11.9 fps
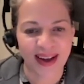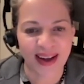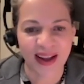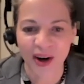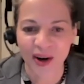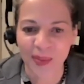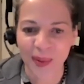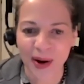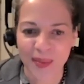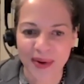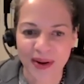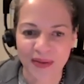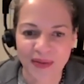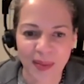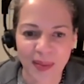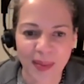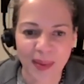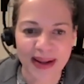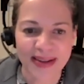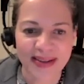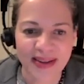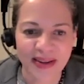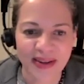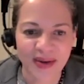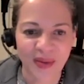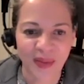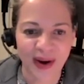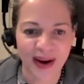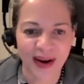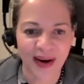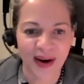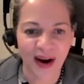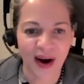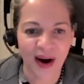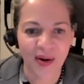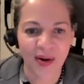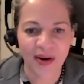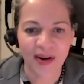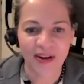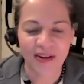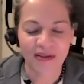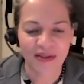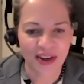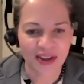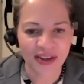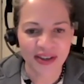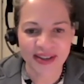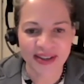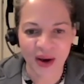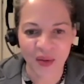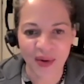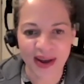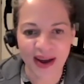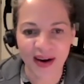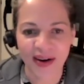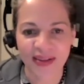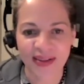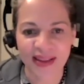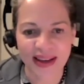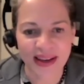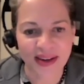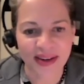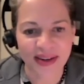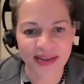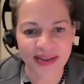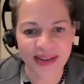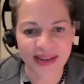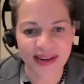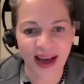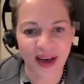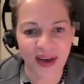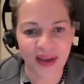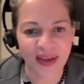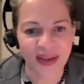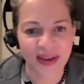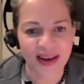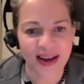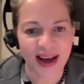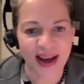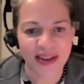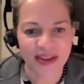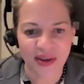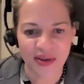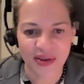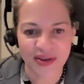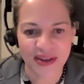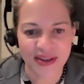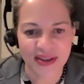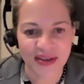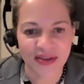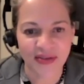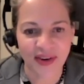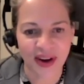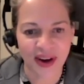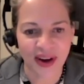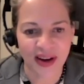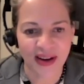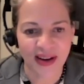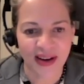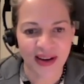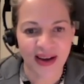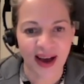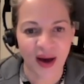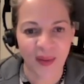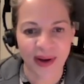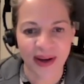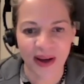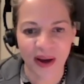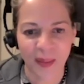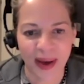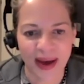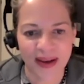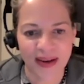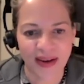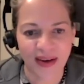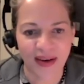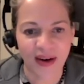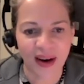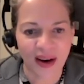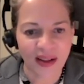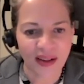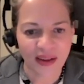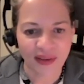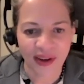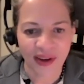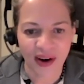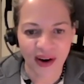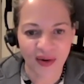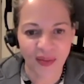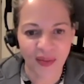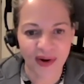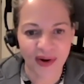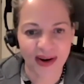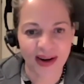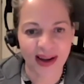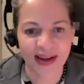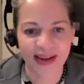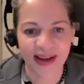In our Department of Family Medicine, where our vision is that we are leaders in health and social justice for all, I want to commend all of the hard work and